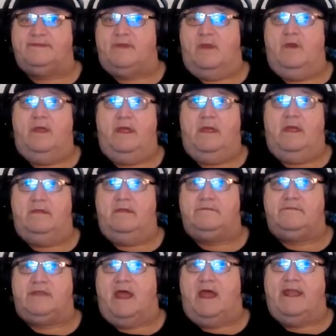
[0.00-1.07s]
Is
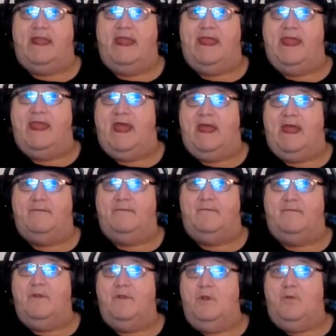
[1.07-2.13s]
uh, uh,
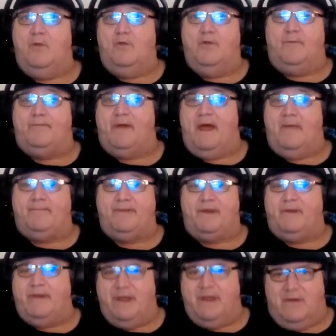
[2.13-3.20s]
.ai real
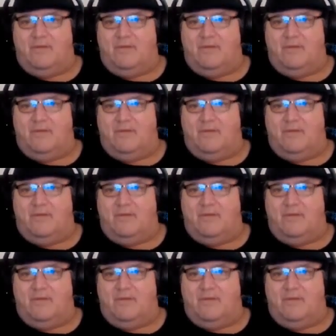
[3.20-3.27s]
popular?